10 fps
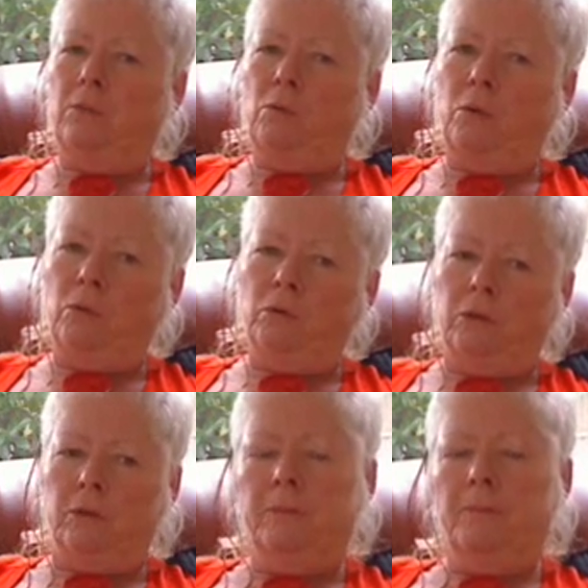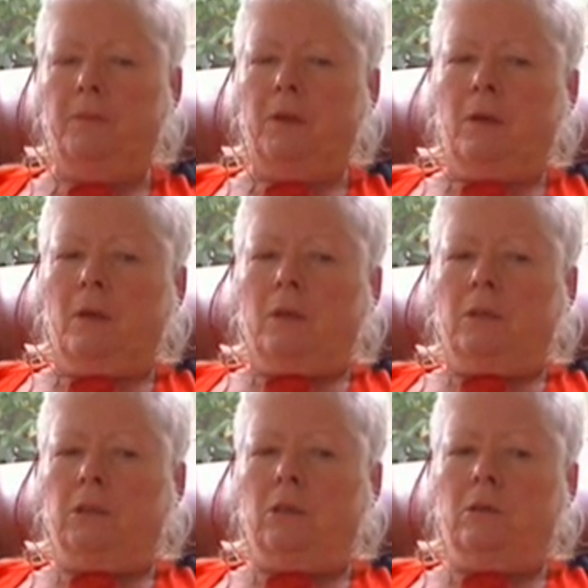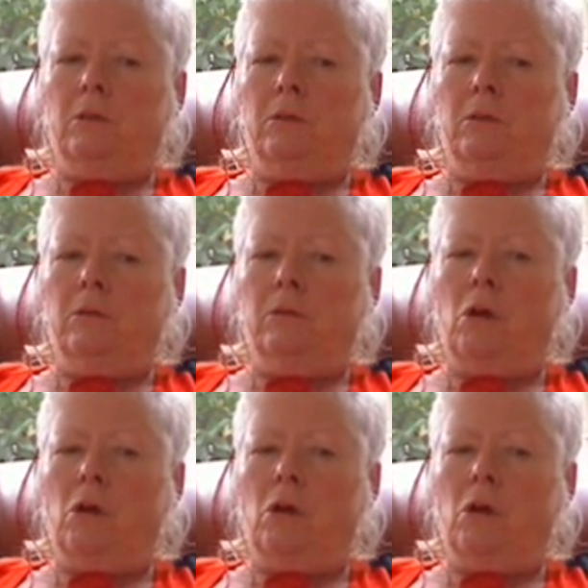what we wanted. So